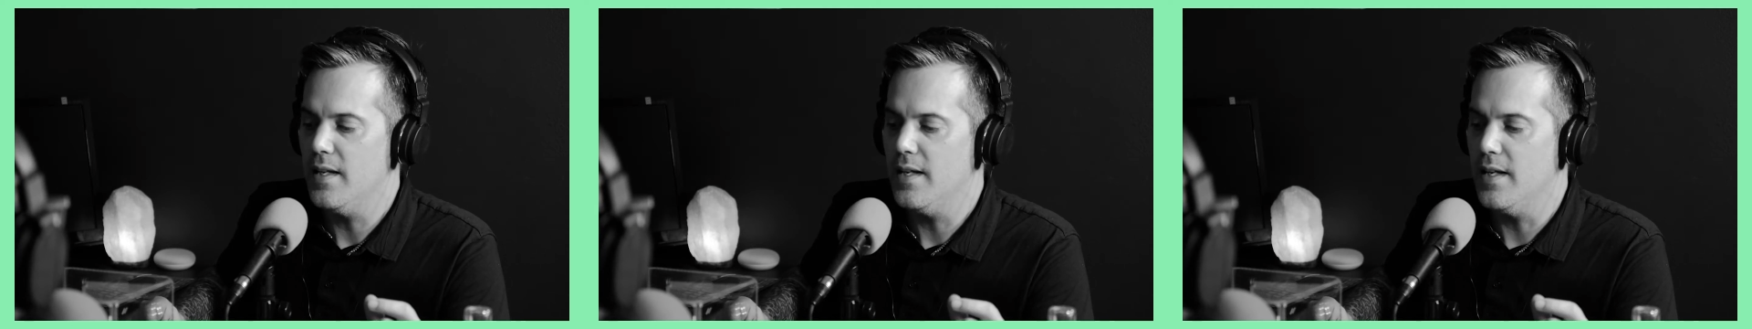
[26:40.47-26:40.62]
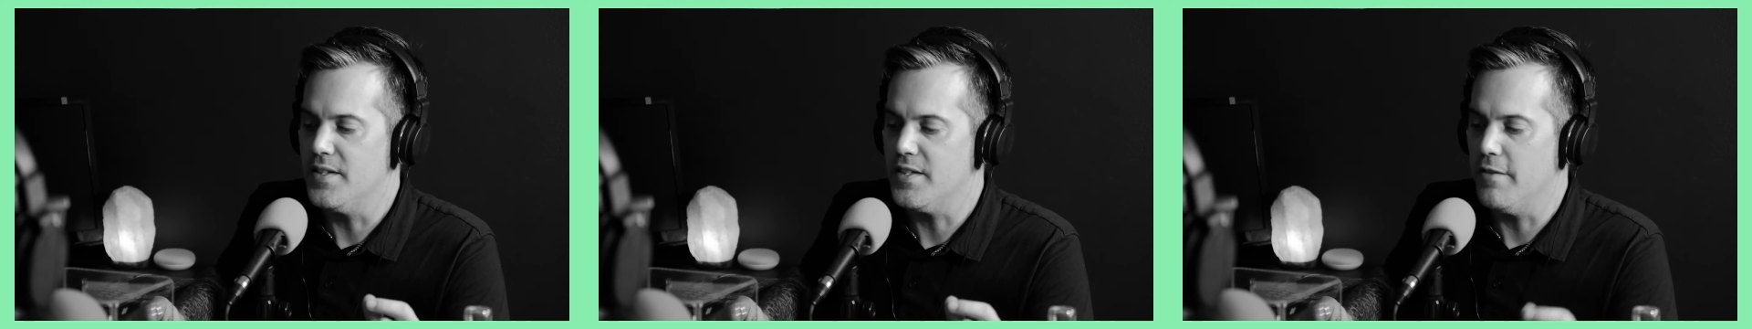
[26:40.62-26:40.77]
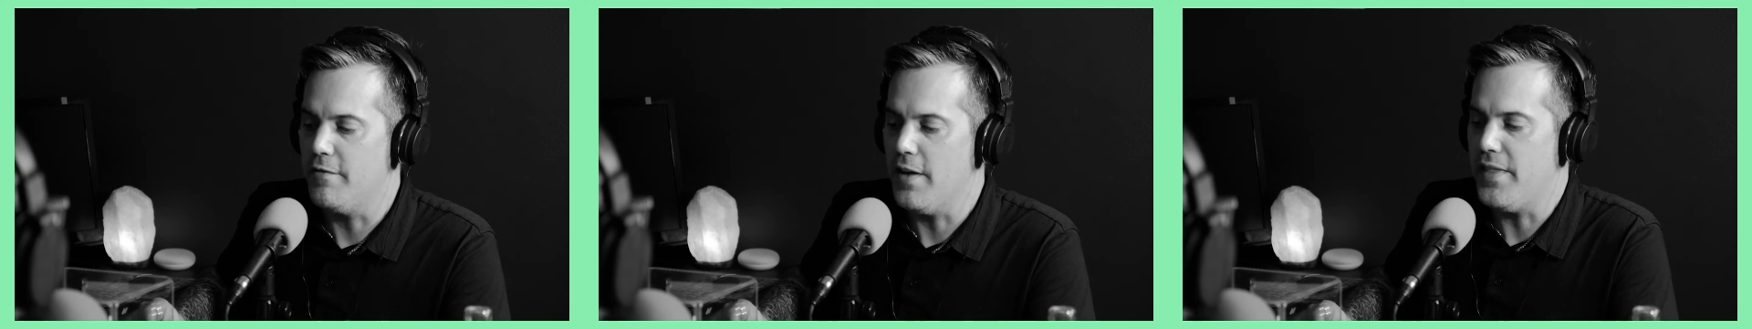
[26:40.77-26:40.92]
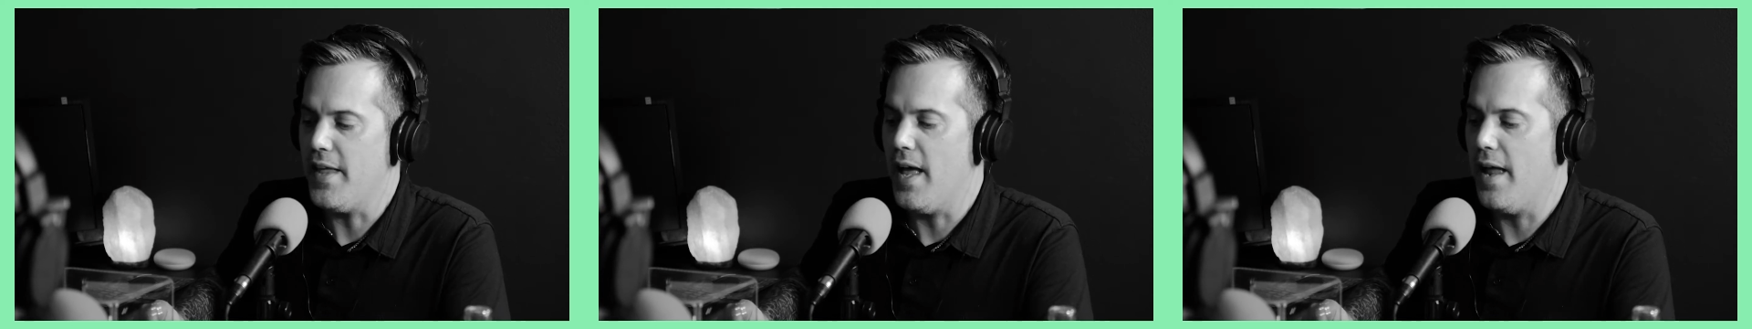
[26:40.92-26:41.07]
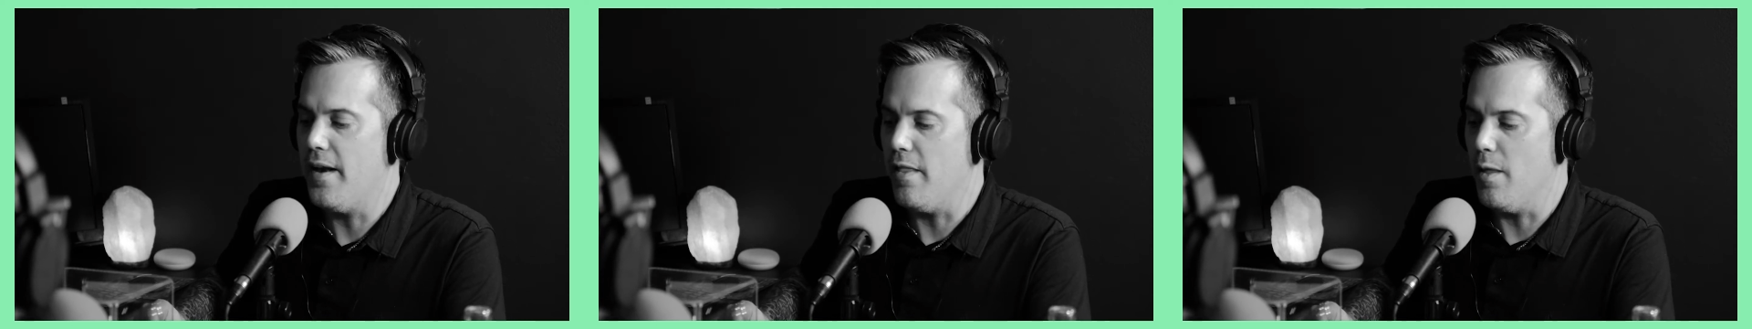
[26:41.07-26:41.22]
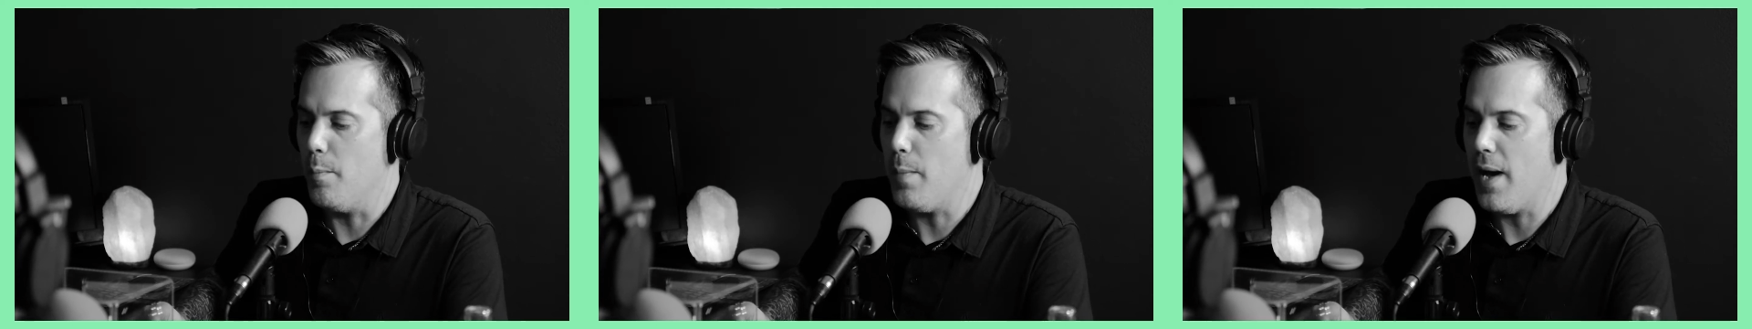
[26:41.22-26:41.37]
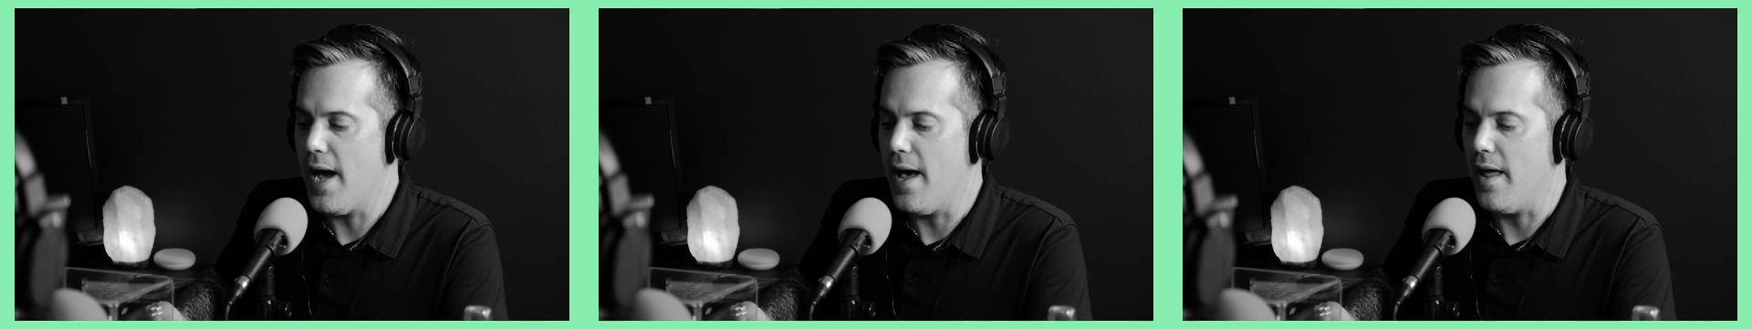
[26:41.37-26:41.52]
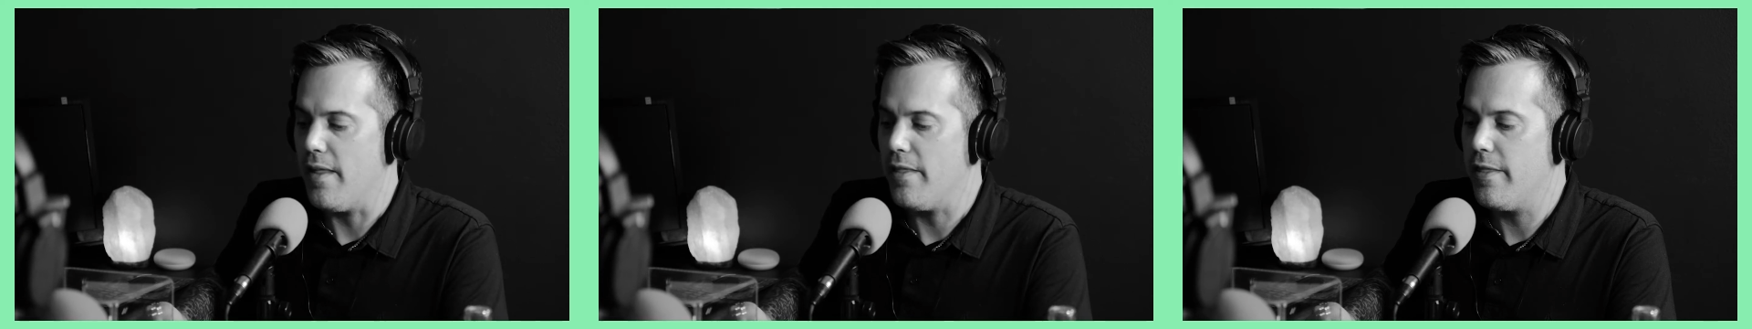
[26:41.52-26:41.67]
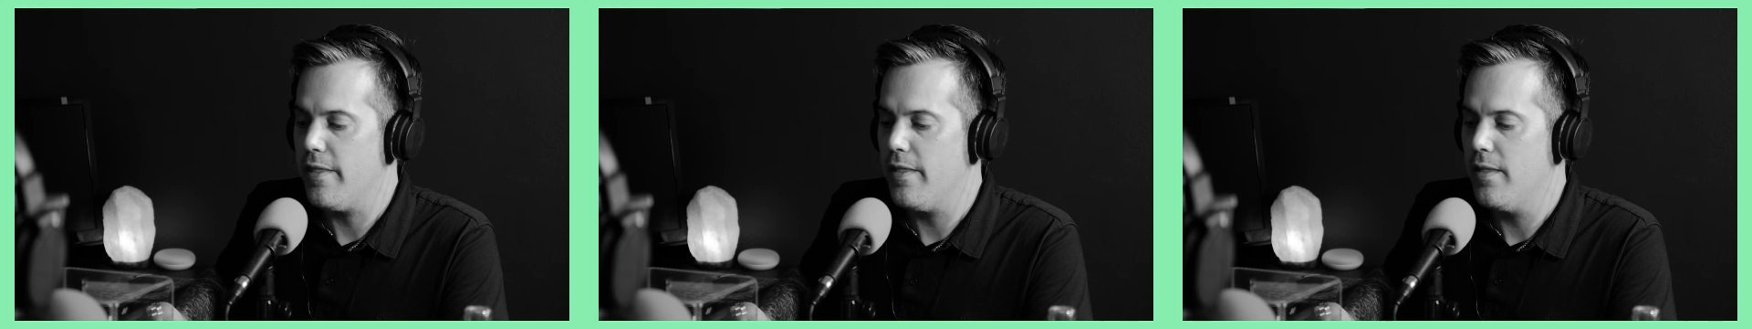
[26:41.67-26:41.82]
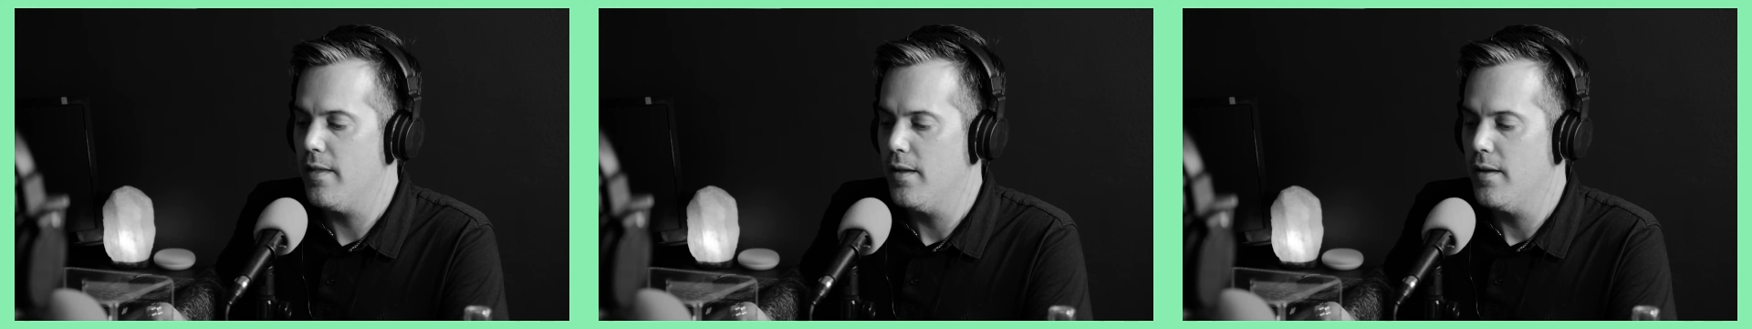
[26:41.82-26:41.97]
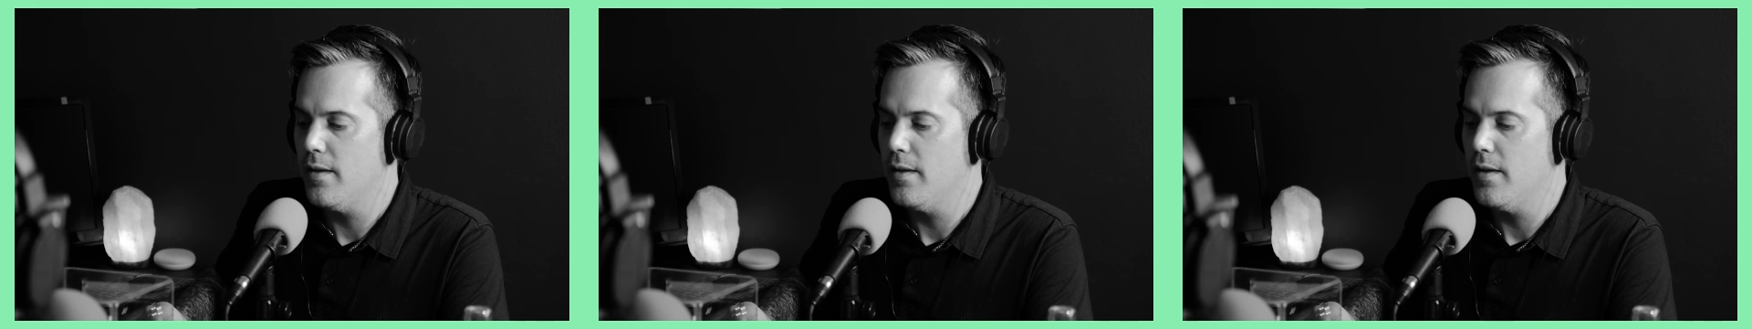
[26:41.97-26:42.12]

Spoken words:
It's if at the end of the path,